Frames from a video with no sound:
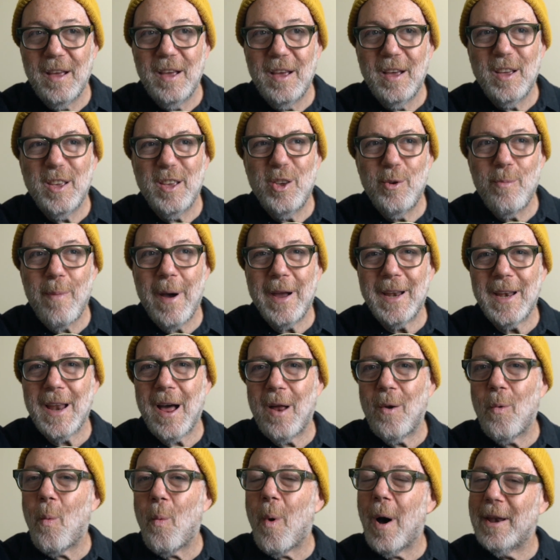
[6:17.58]
you might not
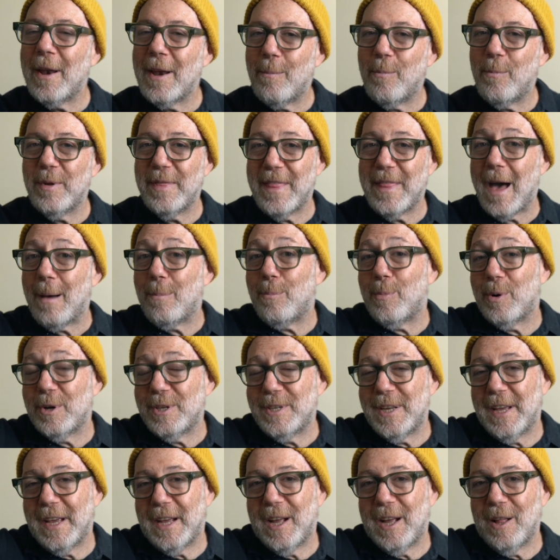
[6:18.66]
wind up with that
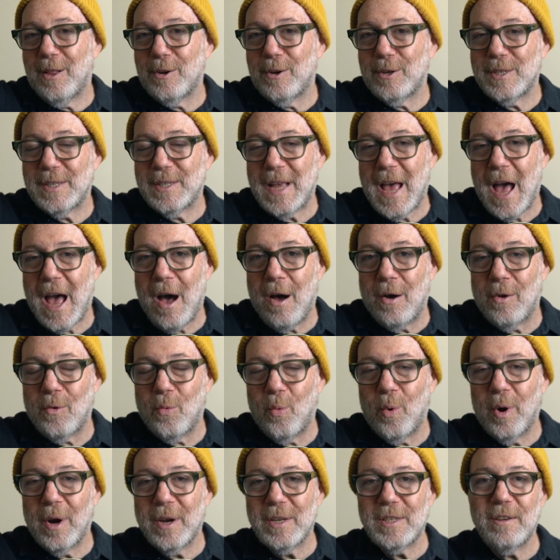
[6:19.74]
particular sound.
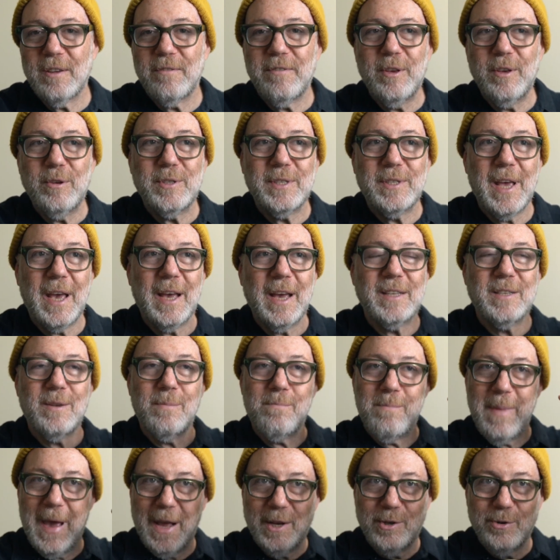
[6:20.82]
Whereas if you say it's a
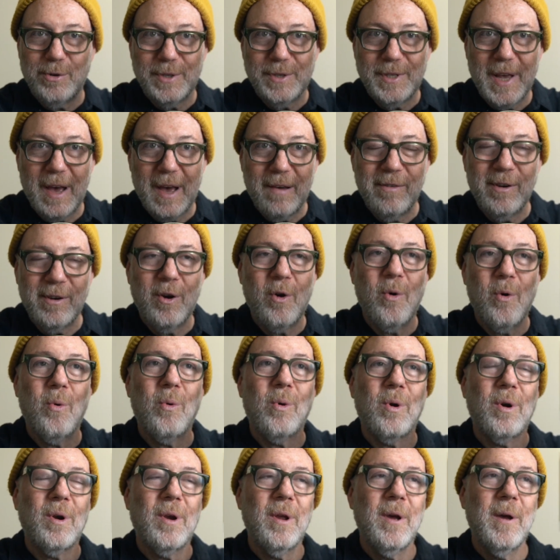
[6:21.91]
major 7
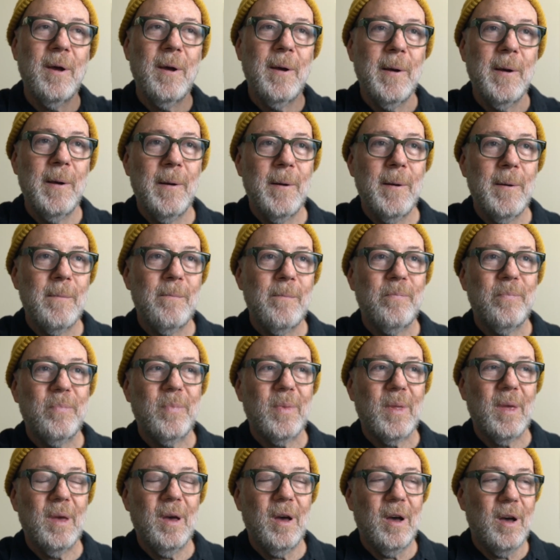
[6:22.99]
chord
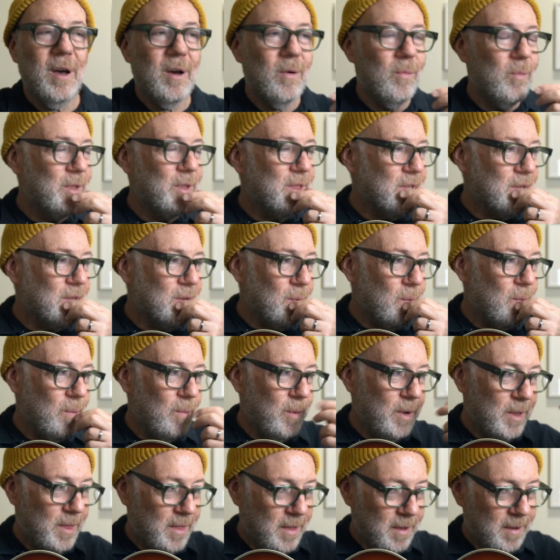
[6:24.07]
with the
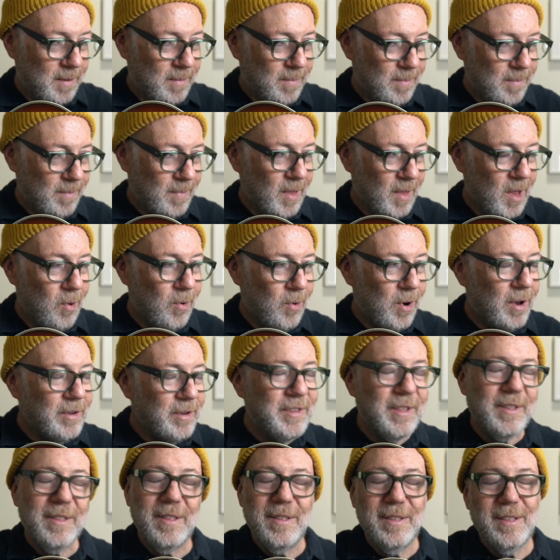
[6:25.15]
lower notes,
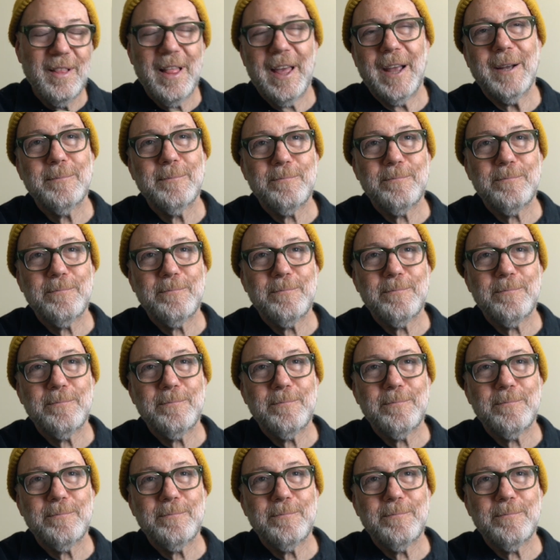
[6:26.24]
like,